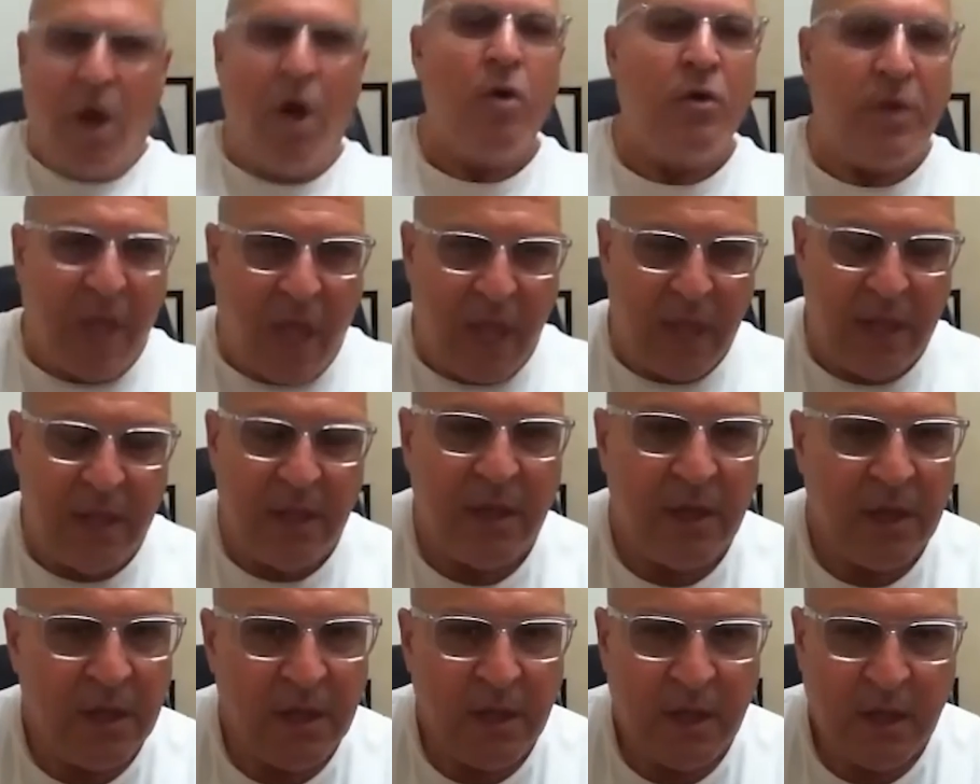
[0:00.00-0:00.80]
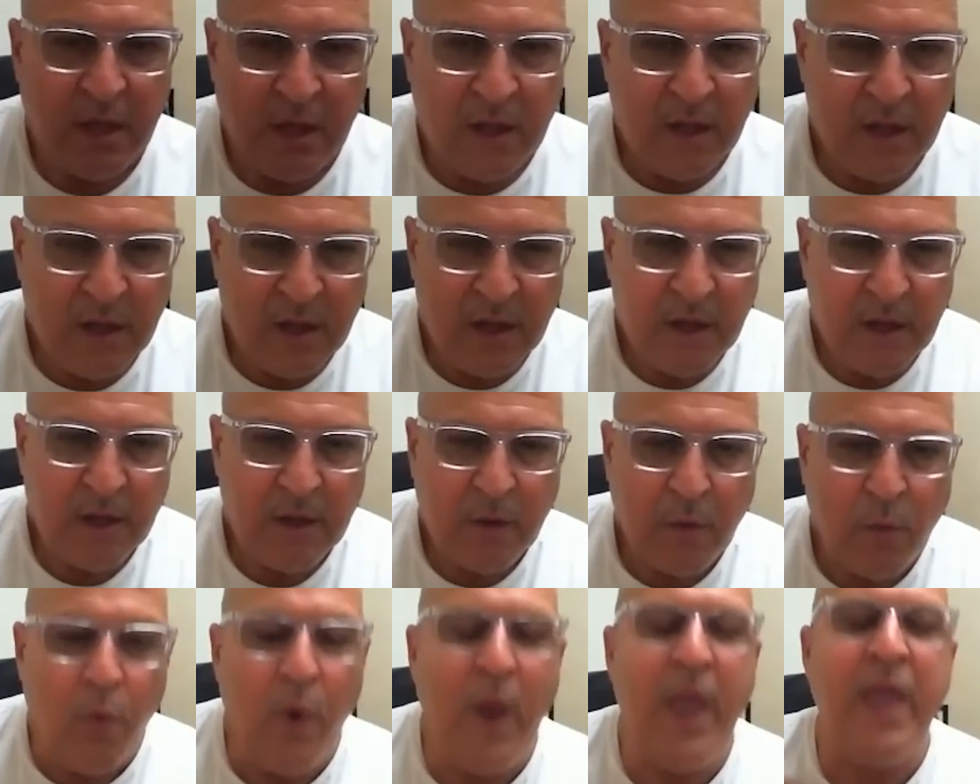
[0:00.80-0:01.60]
Okay.
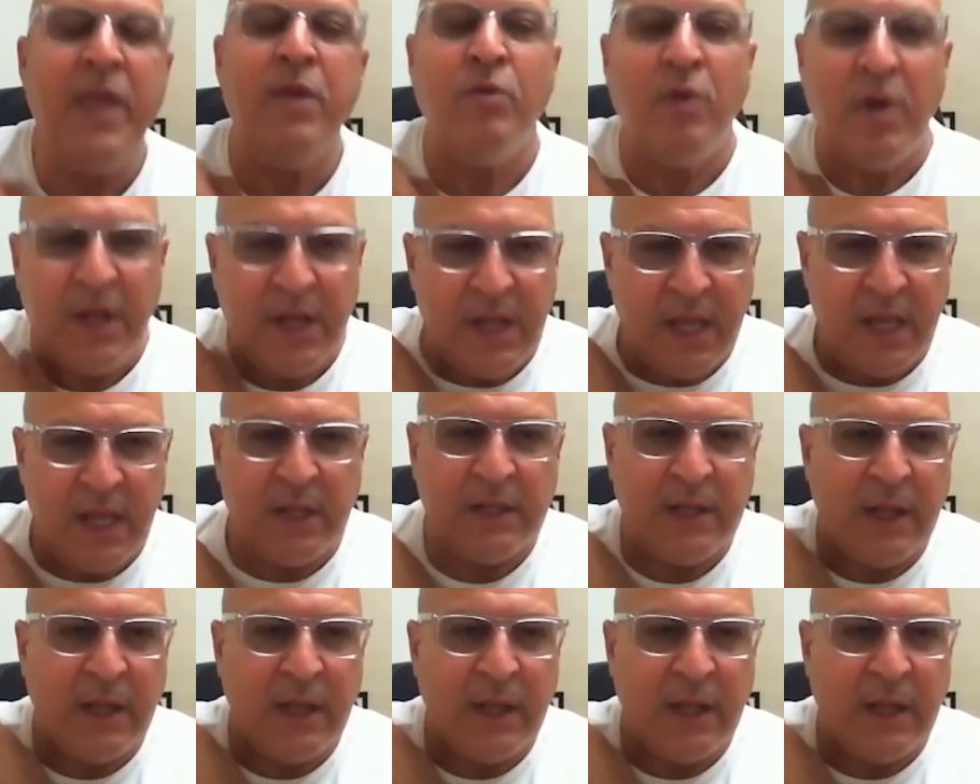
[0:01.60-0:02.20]
Where are you going to get